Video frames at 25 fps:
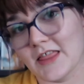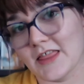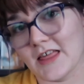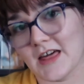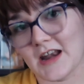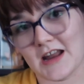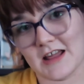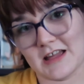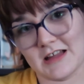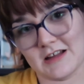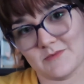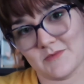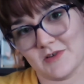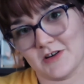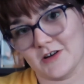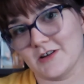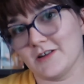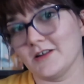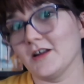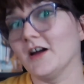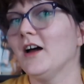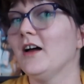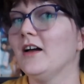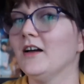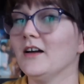that I am
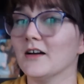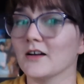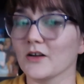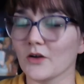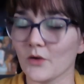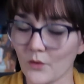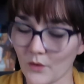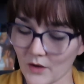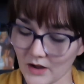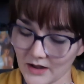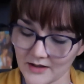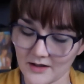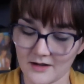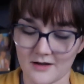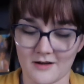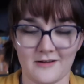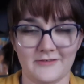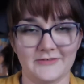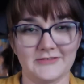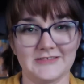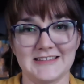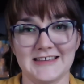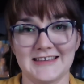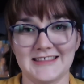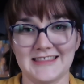on quite
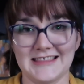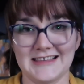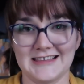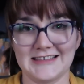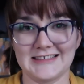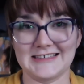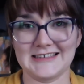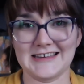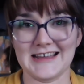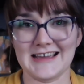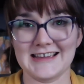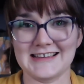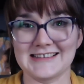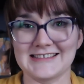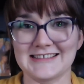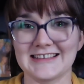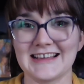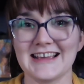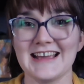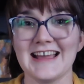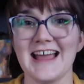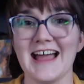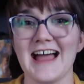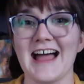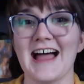often these days,
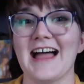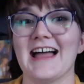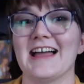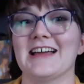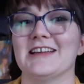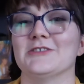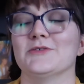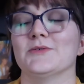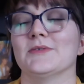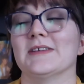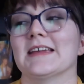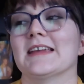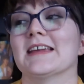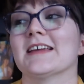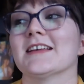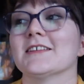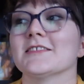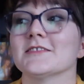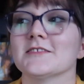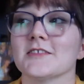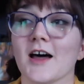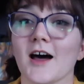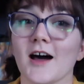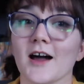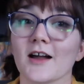and we can
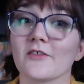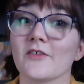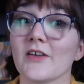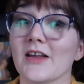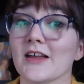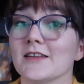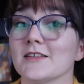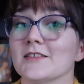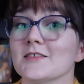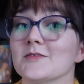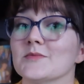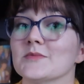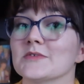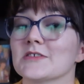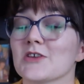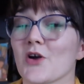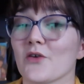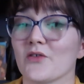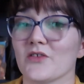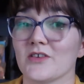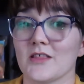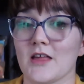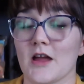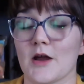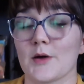talk fandoms
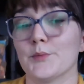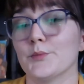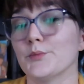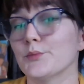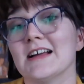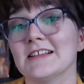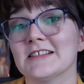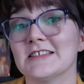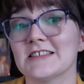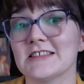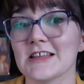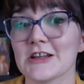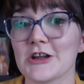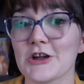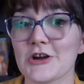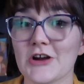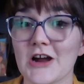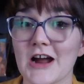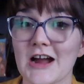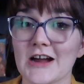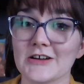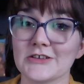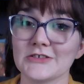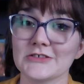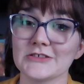over there. And stick
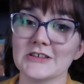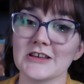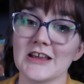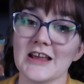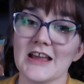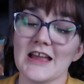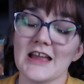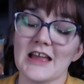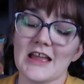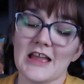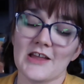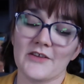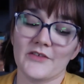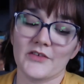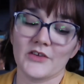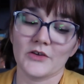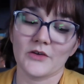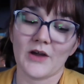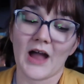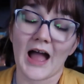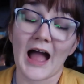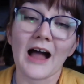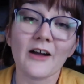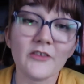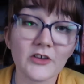around. If you
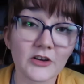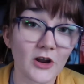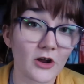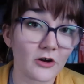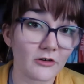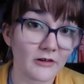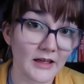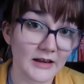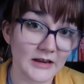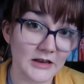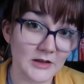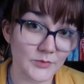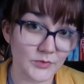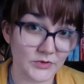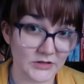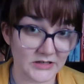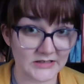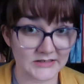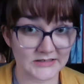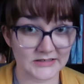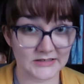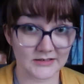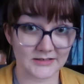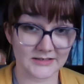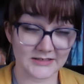haven't already,
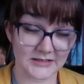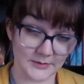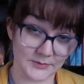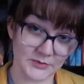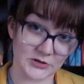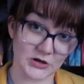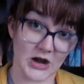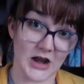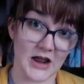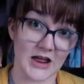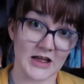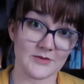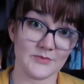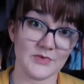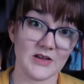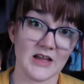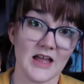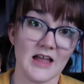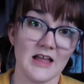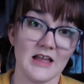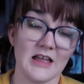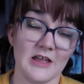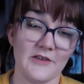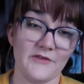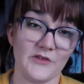please subscribe
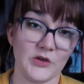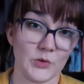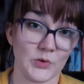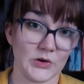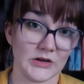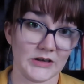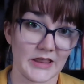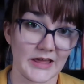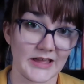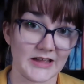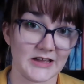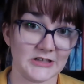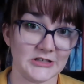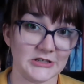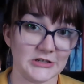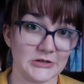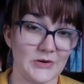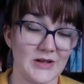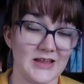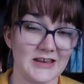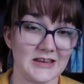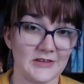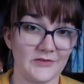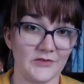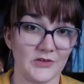if you would like to,
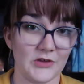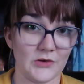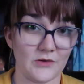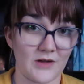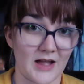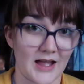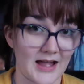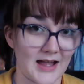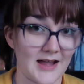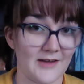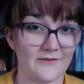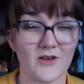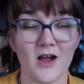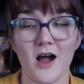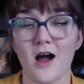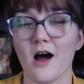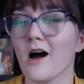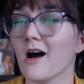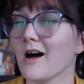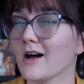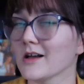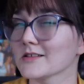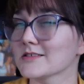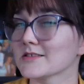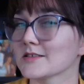and if you have,
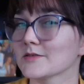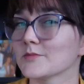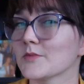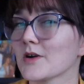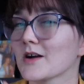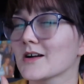awesome.